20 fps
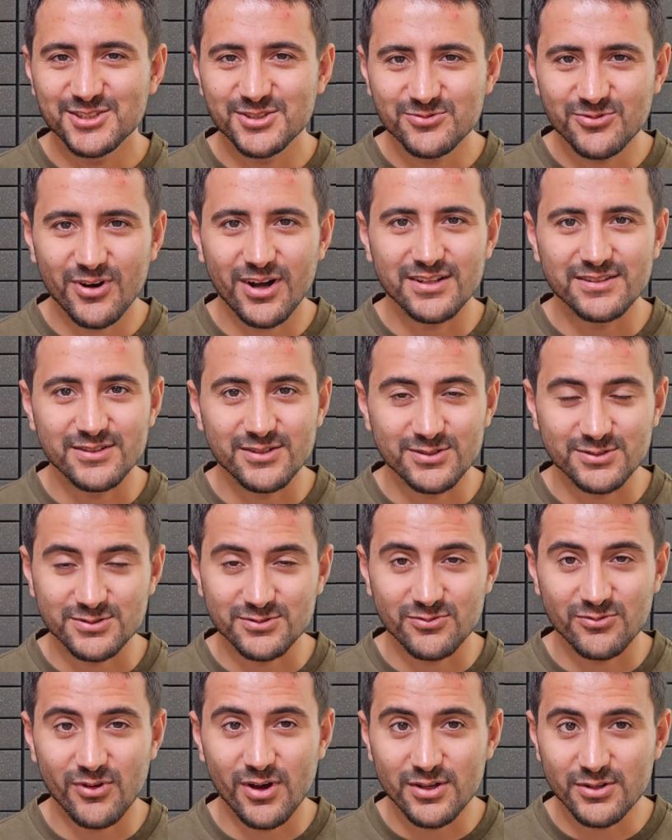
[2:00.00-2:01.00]
She
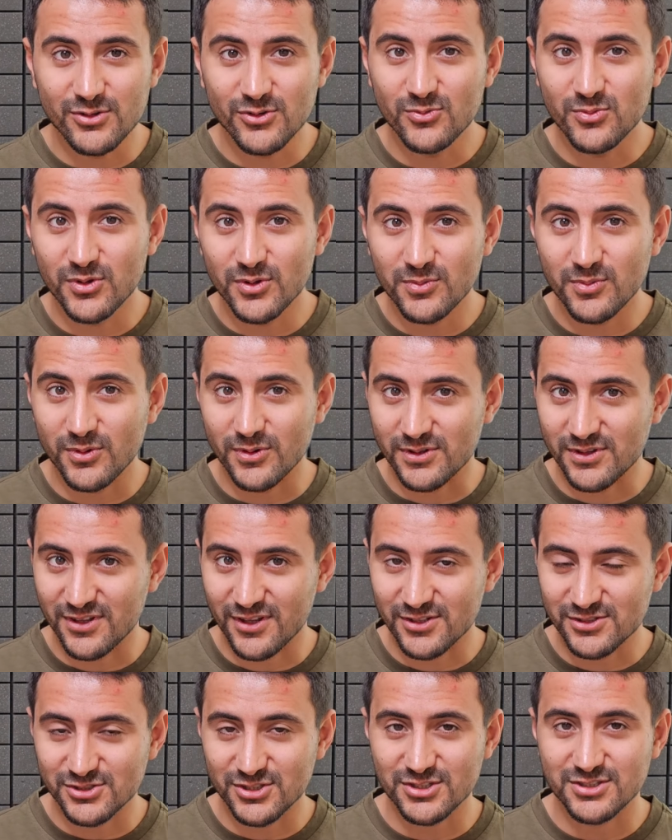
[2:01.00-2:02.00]
wonders, why do people
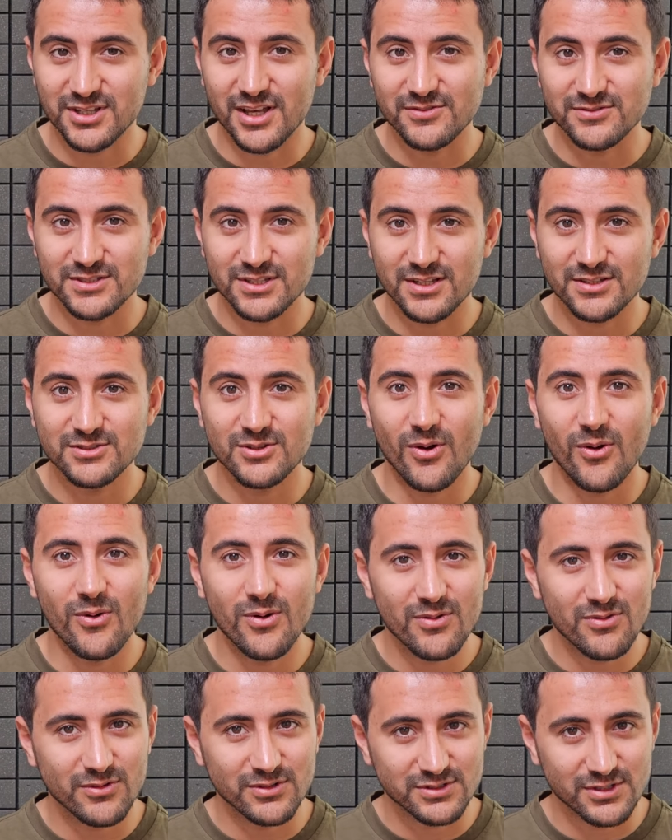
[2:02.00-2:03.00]
not just have sex
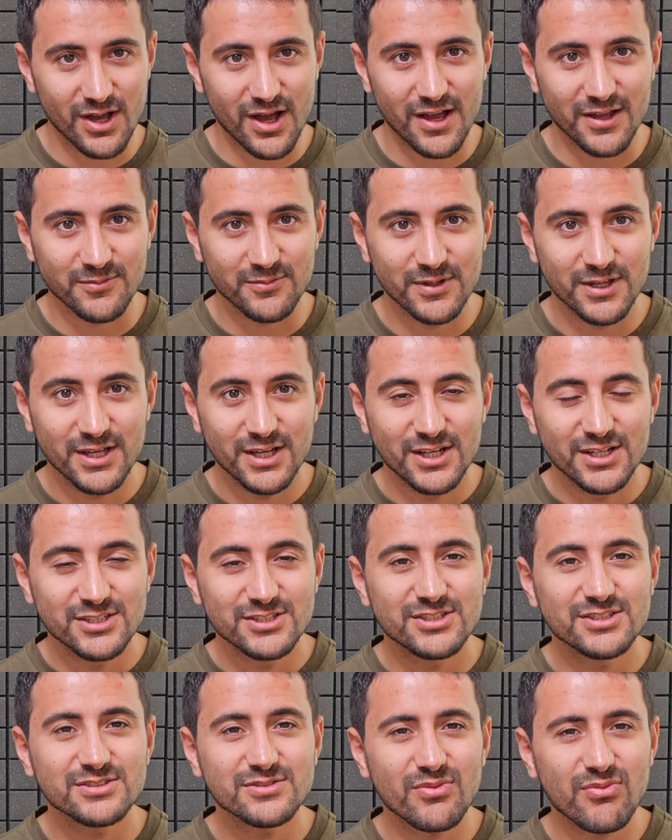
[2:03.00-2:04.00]
all the time?
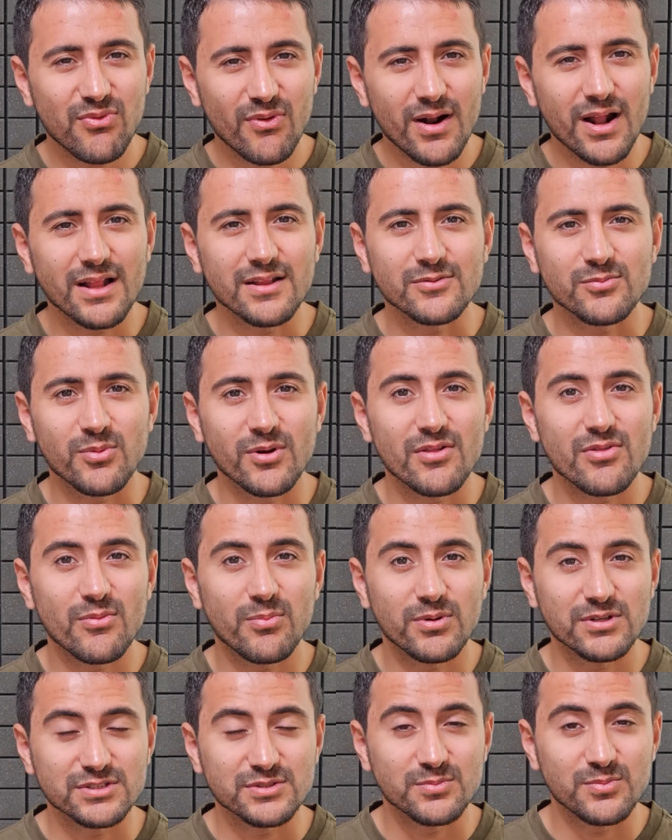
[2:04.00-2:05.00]
She's thrilled by the
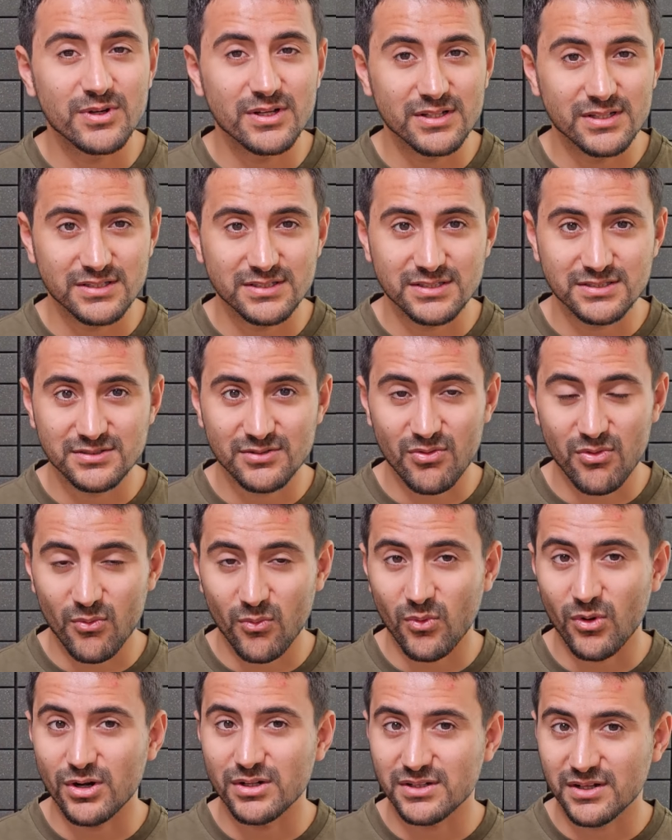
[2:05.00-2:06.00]
possibilities of the
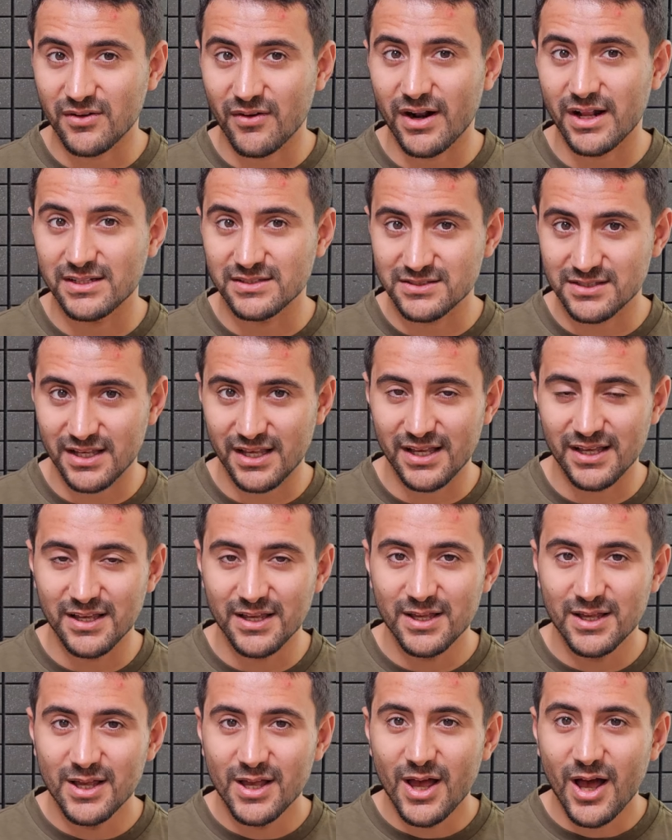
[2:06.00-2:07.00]
world grants her.
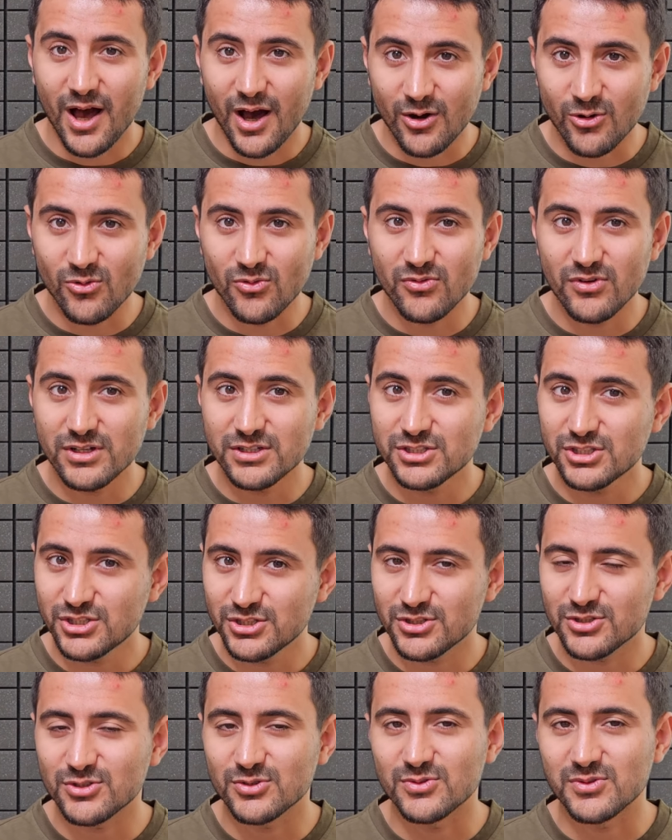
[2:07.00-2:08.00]
However,
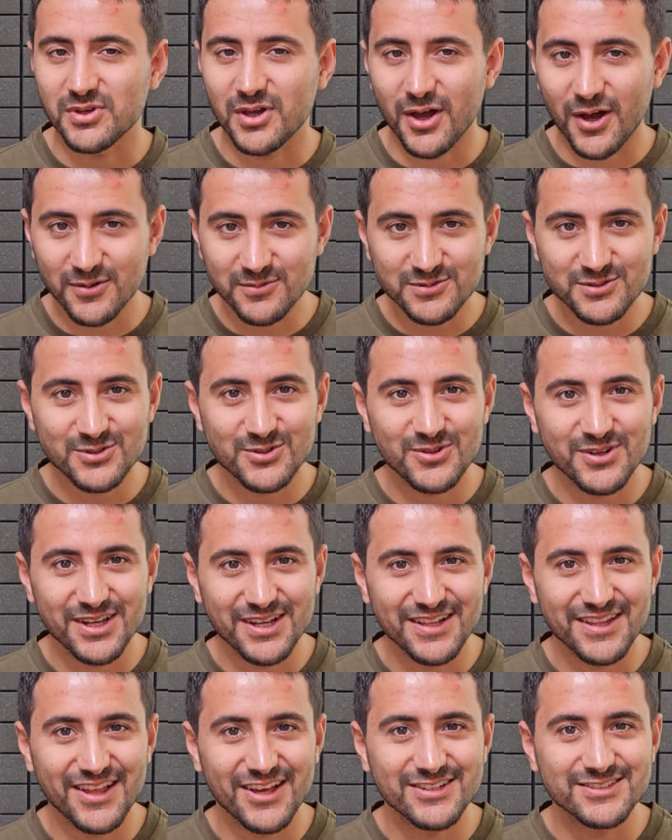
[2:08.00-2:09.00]
she soon comes to
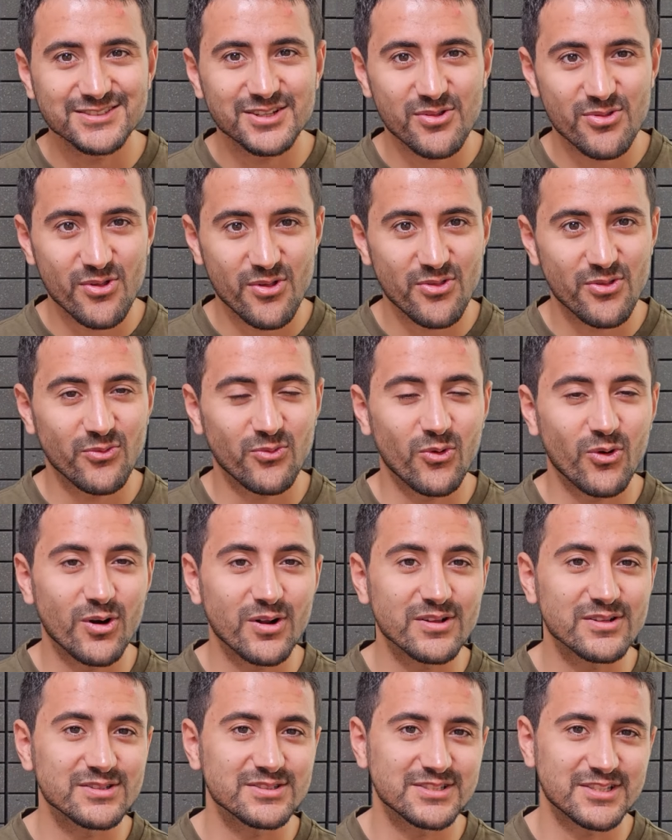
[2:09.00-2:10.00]
realize that the
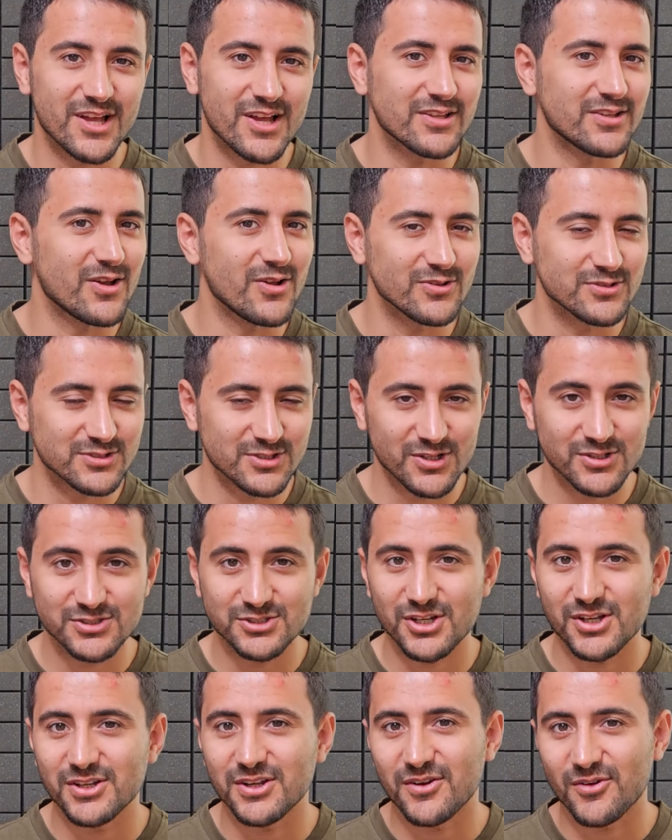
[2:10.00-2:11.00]
world is not all
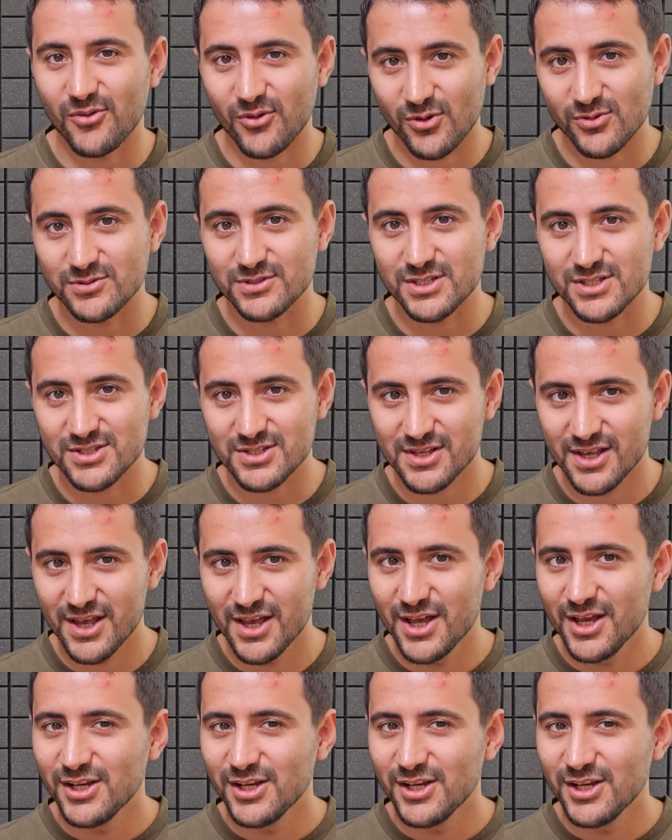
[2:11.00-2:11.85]
sunshine and roses.